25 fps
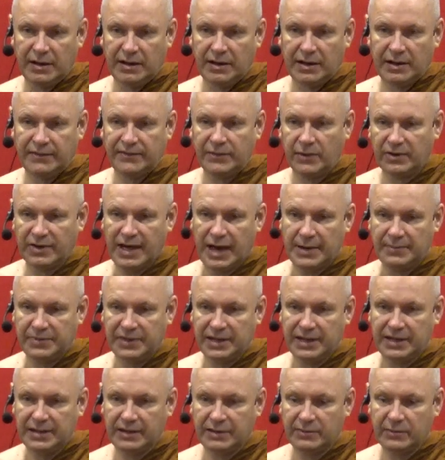If you're not
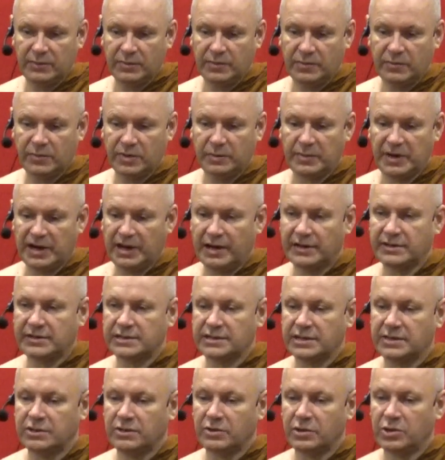happy with my
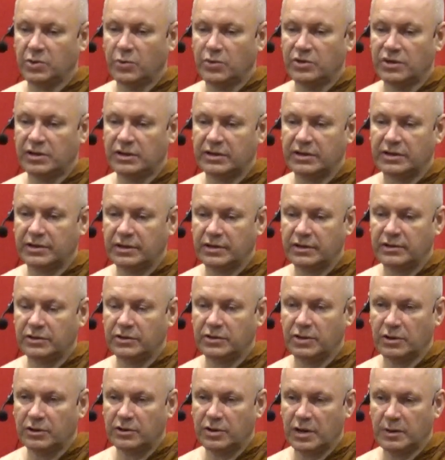answer or you want to
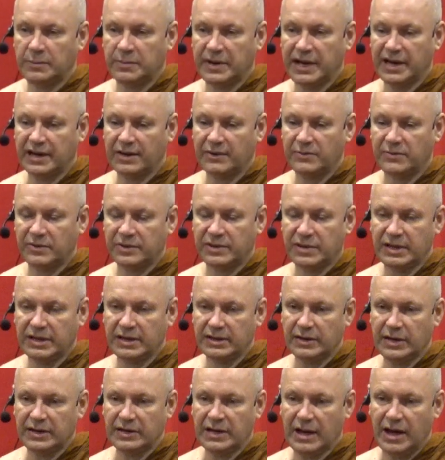you know, come back with
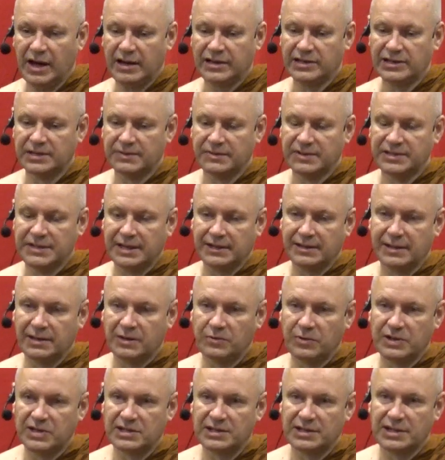uh, an answer, a second
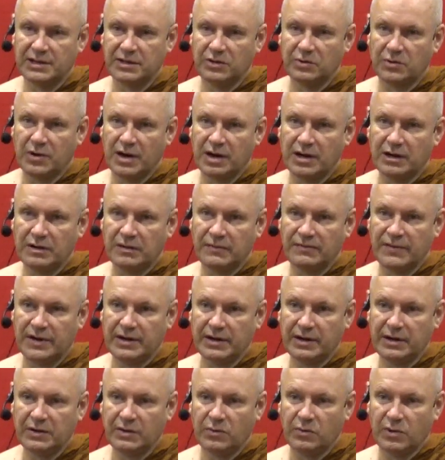question, you are
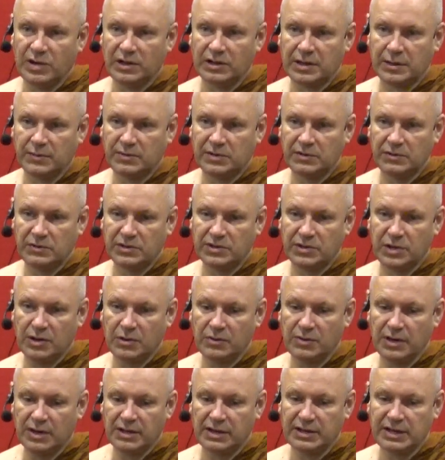very welcome to do so.
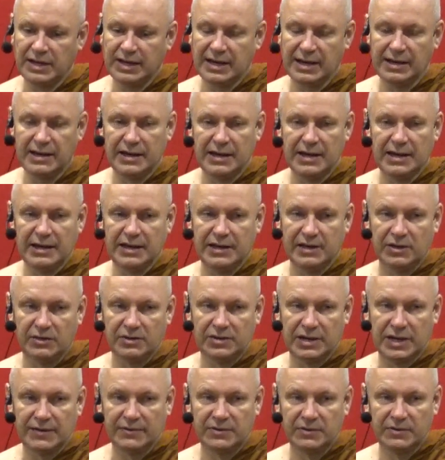Uh, yeah, you
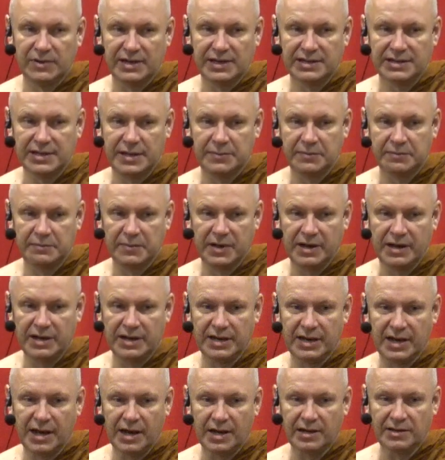don't have to accept
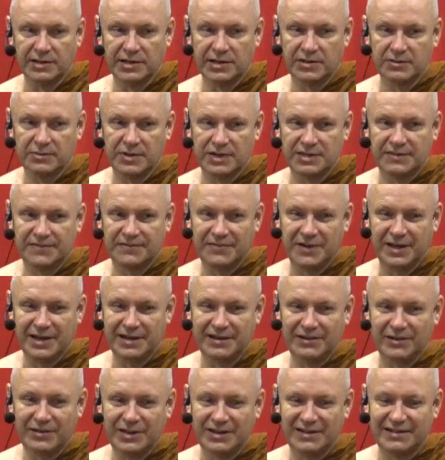my answer as
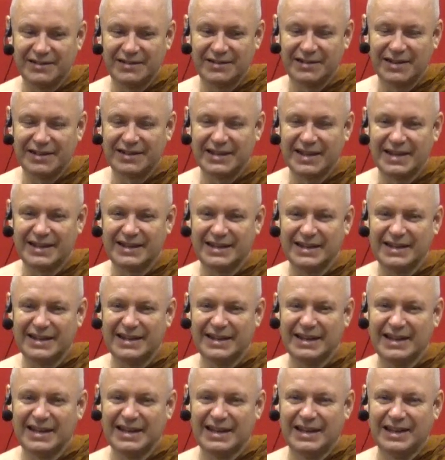final, anything like that. Uh,
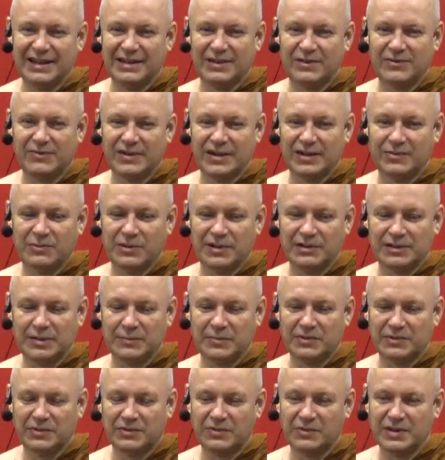you're very
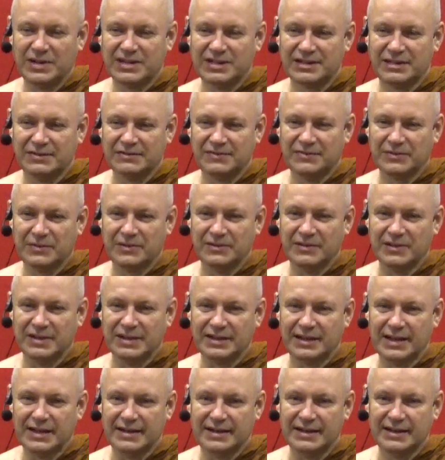welcome to question
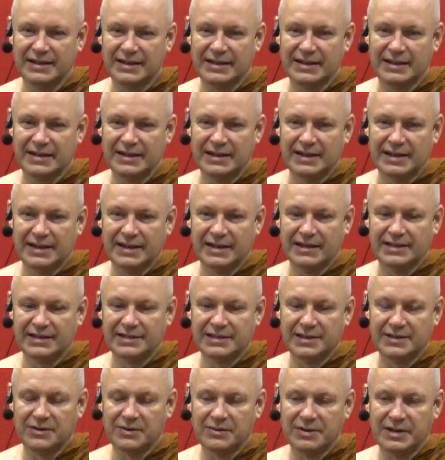further. Uh.
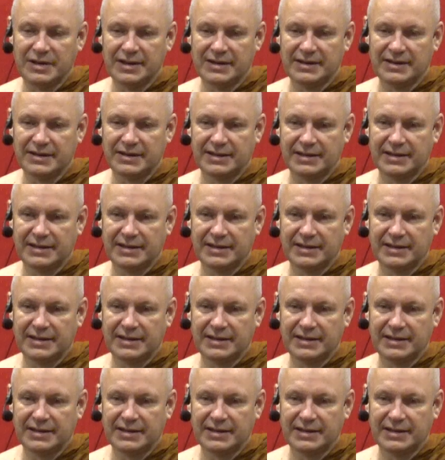So uh,